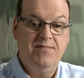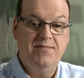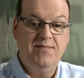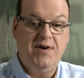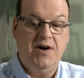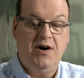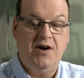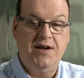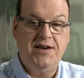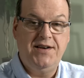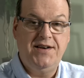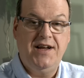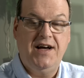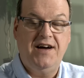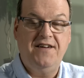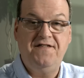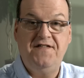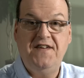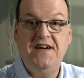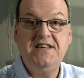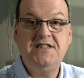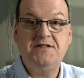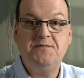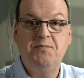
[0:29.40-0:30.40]
on uh,
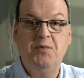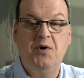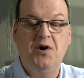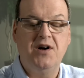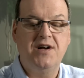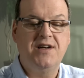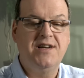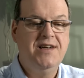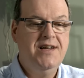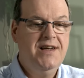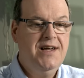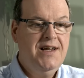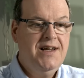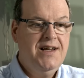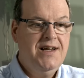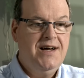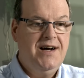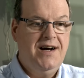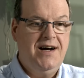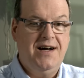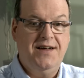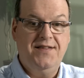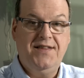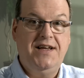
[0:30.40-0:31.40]
Facebook,
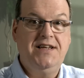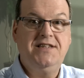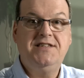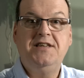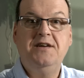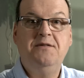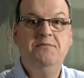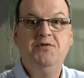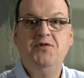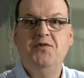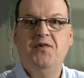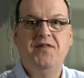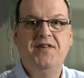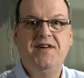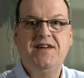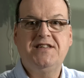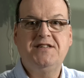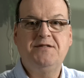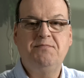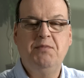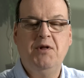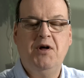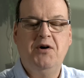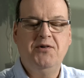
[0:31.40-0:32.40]
uh, they seem to have
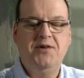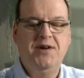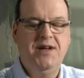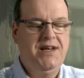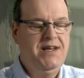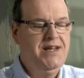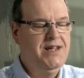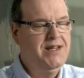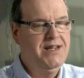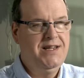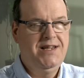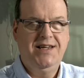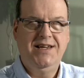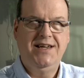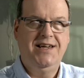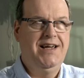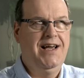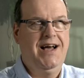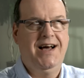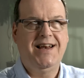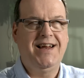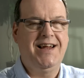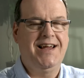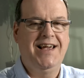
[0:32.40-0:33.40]
exploded
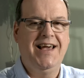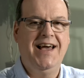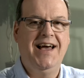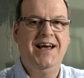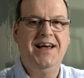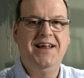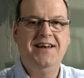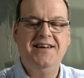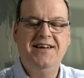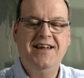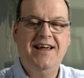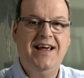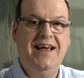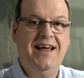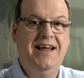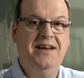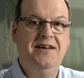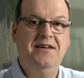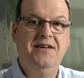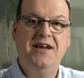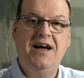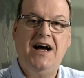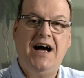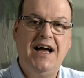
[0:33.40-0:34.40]
yet again.
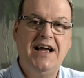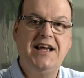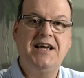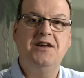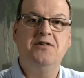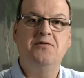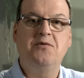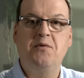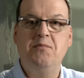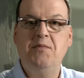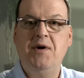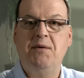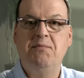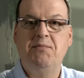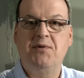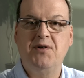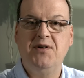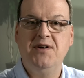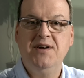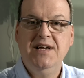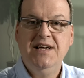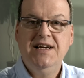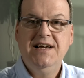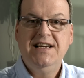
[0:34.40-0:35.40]
And I can
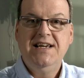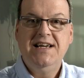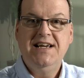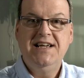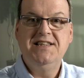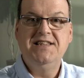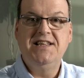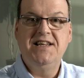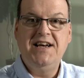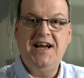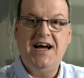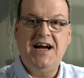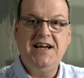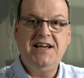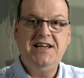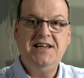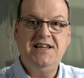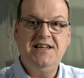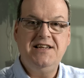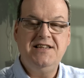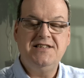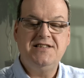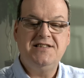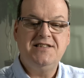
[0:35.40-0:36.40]
remember in the
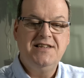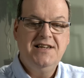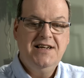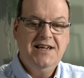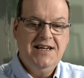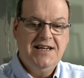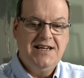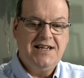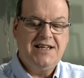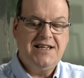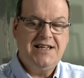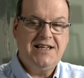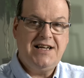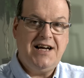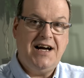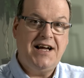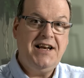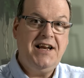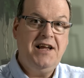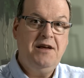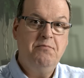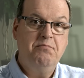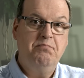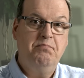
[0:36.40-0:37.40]
90s
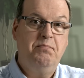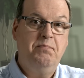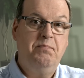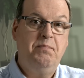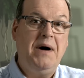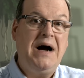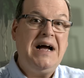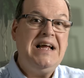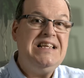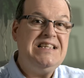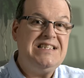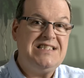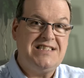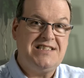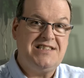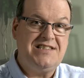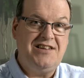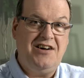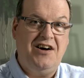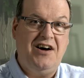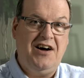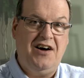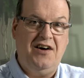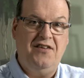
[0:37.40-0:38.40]
cutting bytes
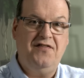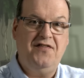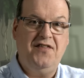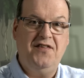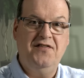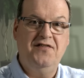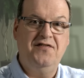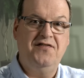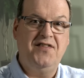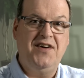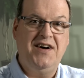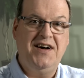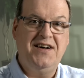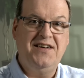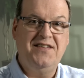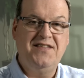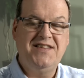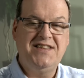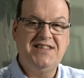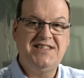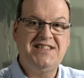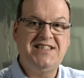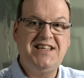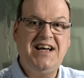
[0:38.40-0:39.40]
off of uh,
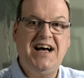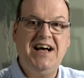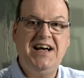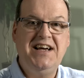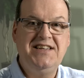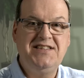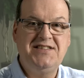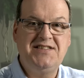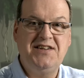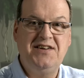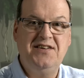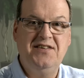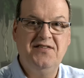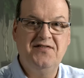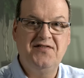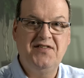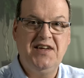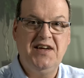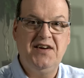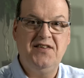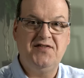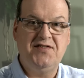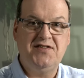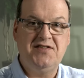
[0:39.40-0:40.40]
the size of
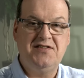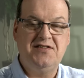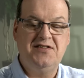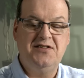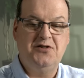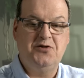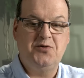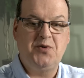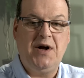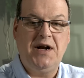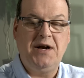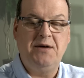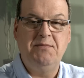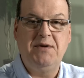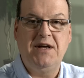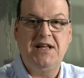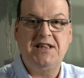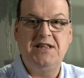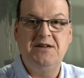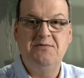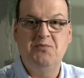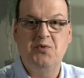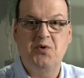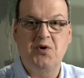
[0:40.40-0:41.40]
GIFs to try to
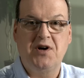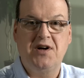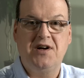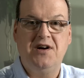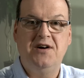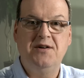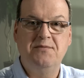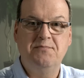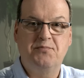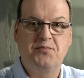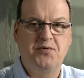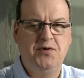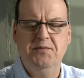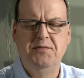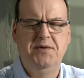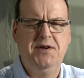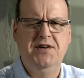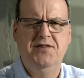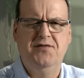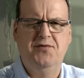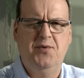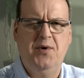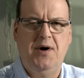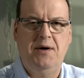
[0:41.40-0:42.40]
make them work on
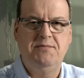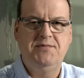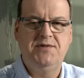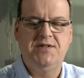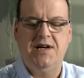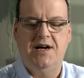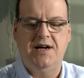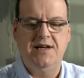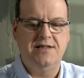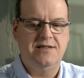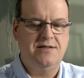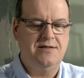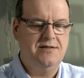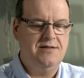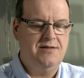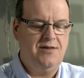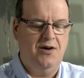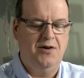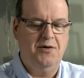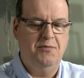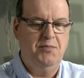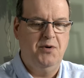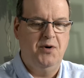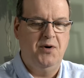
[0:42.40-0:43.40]
primitive websites.
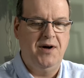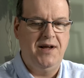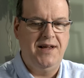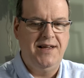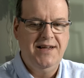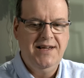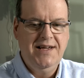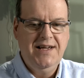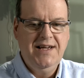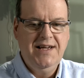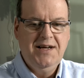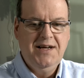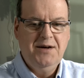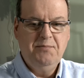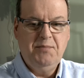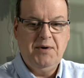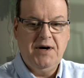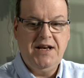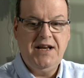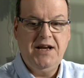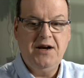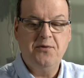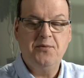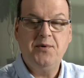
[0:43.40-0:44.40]
Oh boy.
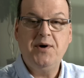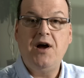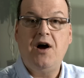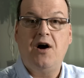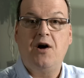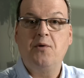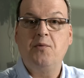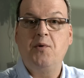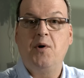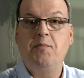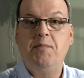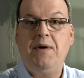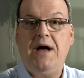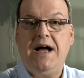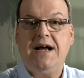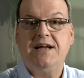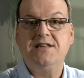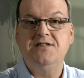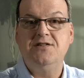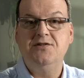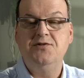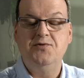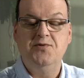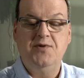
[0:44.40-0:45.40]
But here we are, we're
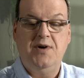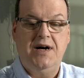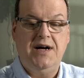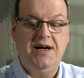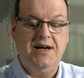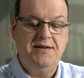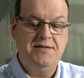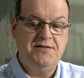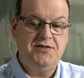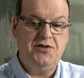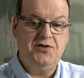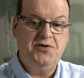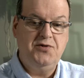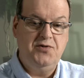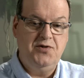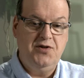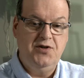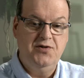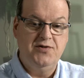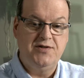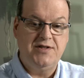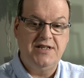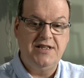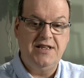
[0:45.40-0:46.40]
back to, uh, to
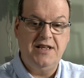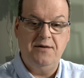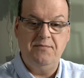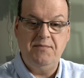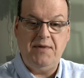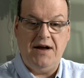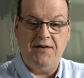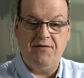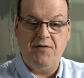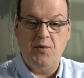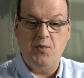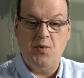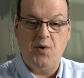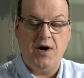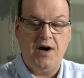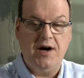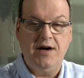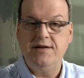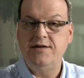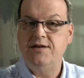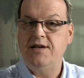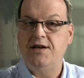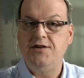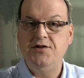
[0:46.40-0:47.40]
using them everywhere
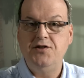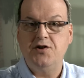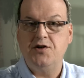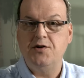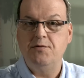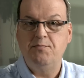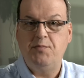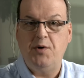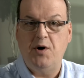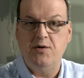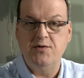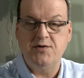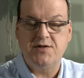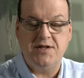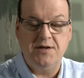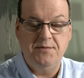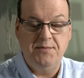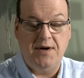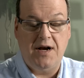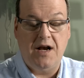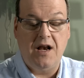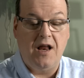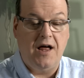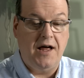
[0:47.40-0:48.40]
and, and you can post
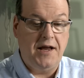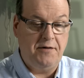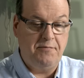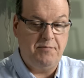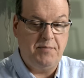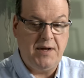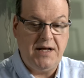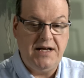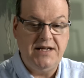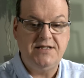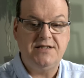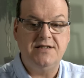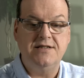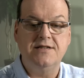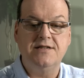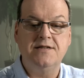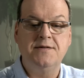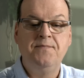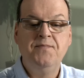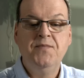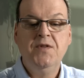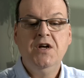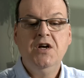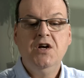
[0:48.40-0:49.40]
them in a lot of places.
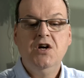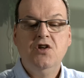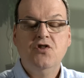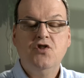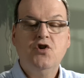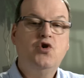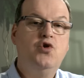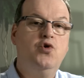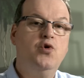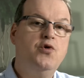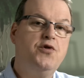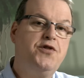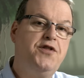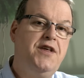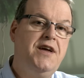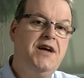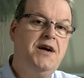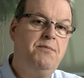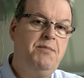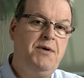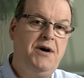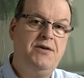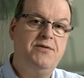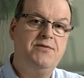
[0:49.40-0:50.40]
The cool thing
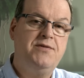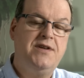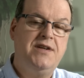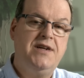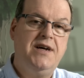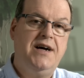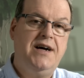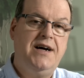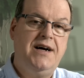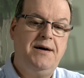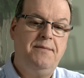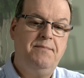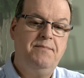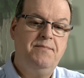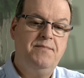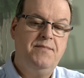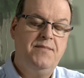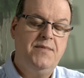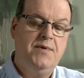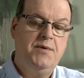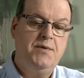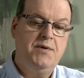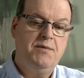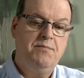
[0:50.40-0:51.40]
about um,
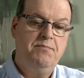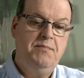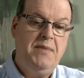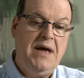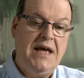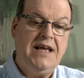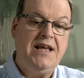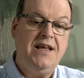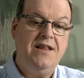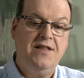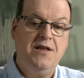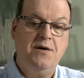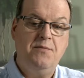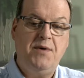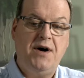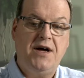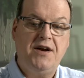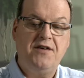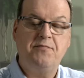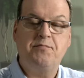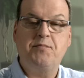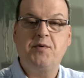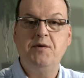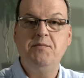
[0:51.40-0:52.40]
making them
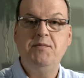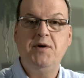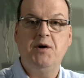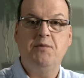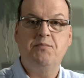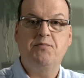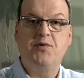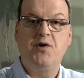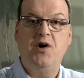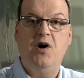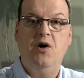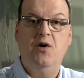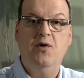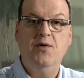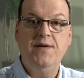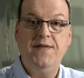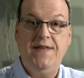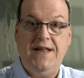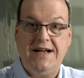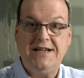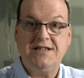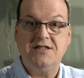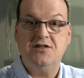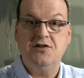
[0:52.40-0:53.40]
out of Premiere Pro,
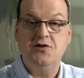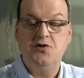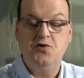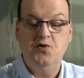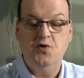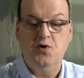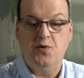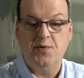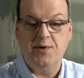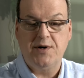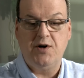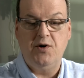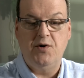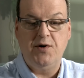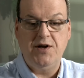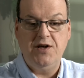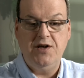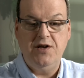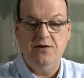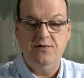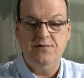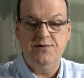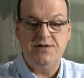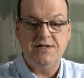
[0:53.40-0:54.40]
and that's the tool we're going to
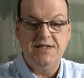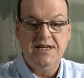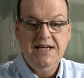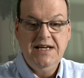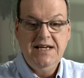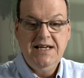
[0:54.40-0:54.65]
use,